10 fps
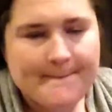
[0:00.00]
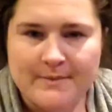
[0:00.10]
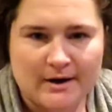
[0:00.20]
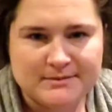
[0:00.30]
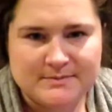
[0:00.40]

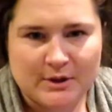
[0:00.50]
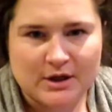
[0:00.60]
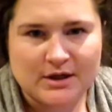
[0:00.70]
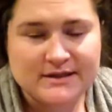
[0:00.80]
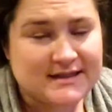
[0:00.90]
Bob's
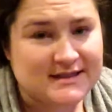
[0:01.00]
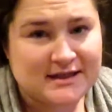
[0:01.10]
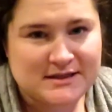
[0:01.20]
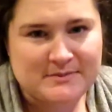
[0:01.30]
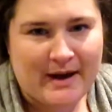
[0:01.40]
Burgers, because
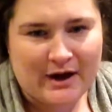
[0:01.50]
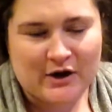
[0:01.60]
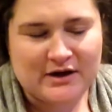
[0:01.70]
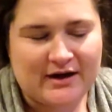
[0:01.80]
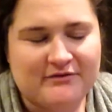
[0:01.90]
it is back
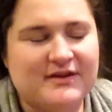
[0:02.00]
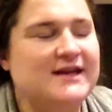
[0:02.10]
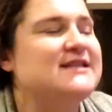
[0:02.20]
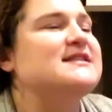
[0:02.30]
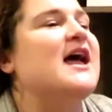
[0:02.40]
on
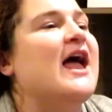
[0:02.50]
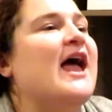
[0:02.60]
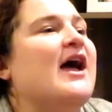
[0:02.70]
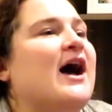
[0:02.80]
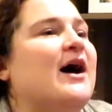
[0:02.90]
Netflix.
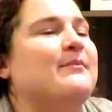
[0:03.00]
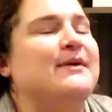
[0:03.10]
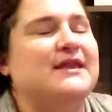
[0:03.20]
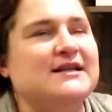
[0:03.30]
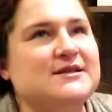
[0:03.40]

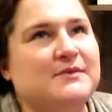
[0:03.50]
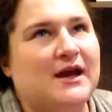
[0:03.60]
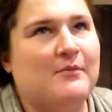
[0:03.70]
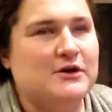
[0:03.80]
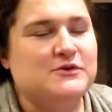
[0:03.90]
But that's
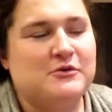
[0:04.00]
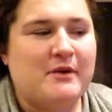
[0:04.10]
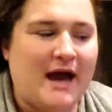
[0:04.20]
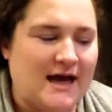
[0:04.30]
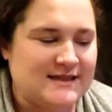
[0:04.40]
something I'm watching with
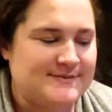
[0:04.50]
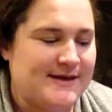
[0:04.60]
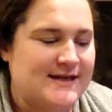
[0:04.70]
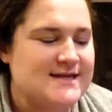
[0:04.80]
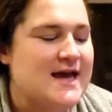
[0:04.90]
my
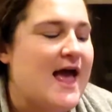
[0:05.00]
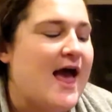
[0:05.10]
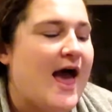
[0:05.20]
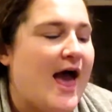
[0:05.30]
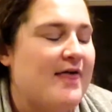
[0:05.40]
husband.
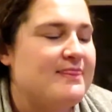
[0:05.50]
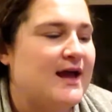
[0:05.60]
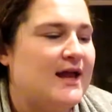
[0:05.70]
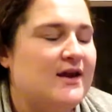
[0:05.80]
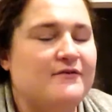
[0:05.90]
And
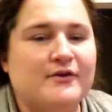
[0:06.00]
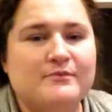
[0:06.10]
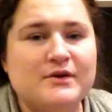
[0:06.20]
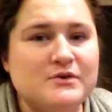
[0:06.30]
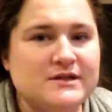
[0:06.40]
then for
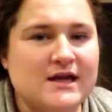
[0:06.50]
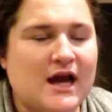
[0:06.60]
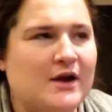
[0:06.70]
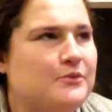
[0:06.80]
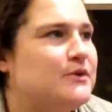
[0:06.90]
music,
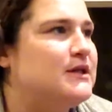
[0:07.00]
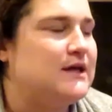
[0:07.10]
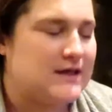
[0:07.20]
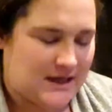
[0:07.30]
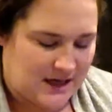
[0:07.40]
I
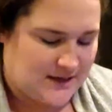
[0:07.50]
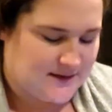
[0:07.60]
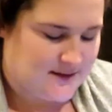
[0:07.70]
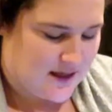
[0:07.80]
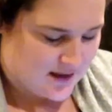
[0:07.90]
really
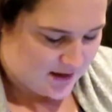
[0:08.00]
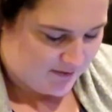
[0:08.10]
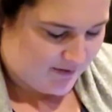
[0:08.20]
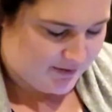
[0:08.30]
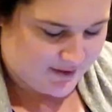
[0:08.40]
can't say that
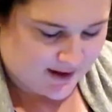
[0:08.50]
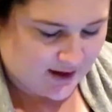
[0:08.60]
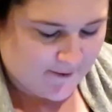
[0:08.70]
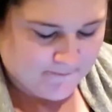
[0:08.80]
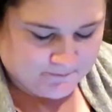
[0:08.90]
I've had
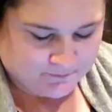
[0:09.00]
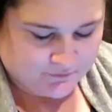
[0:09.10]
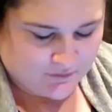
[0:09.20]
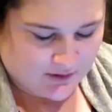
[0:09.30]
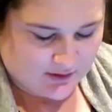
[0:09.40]
like
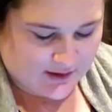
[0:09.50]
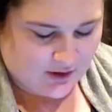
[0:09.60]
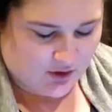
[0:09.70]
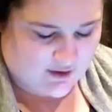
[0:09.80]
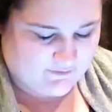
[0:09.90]

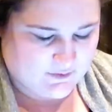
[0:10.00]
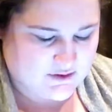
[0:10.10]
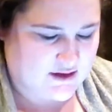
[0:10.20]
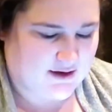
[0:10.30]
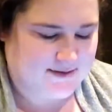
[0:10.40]
a lot of
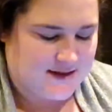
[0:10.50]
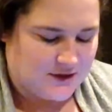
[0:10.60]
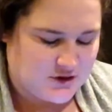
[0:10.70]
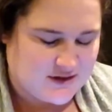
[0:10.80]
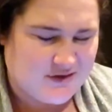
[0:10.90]
music
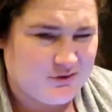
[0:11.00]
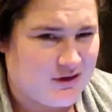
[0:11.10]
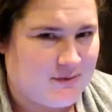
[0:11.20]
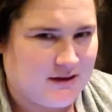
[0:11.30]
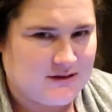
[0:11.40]
obsessions. I haven't
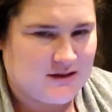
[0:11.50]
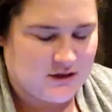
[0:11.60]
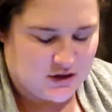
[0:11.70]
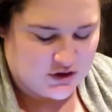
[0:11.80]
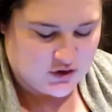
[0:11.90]
really been
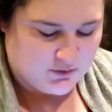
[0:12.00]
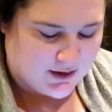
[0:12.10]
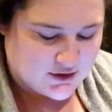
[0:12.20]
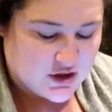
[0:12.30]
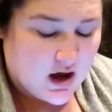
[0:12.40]
listening to too
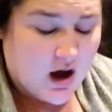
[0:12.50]
much.